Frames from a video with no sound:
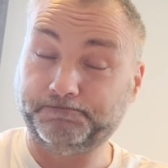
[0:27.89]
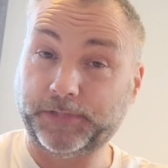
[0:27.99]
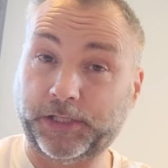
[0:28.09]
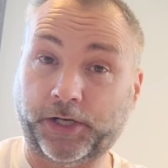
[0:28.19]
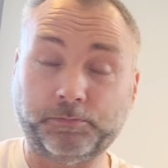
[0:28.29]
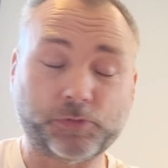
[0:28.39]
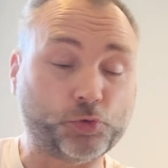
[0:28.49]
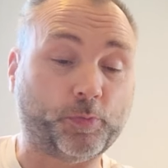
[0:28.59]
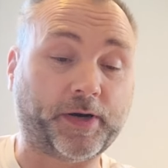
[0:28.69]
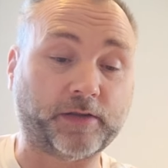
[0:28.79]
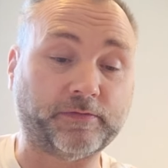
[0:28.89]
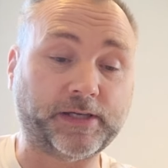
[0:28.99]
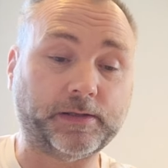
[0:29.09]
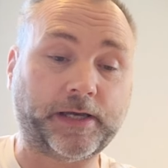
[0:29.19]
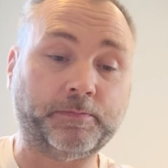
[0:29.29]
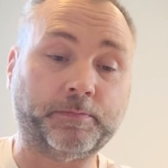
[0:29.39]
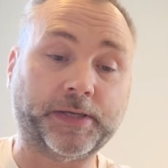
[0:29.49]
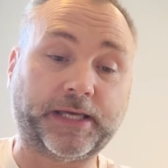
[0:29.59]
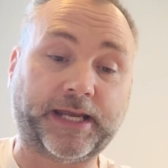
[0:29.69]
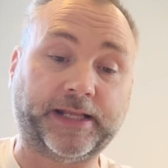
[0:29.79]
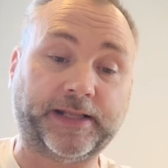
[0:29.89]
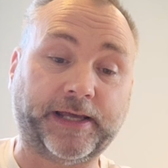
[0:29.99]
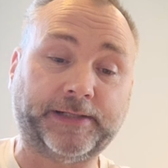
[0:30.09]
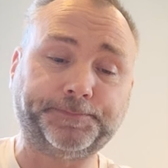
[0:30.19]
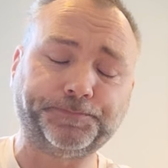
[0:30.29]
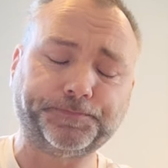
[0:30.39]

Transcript: you know, it's all part of it, and um, but getting there.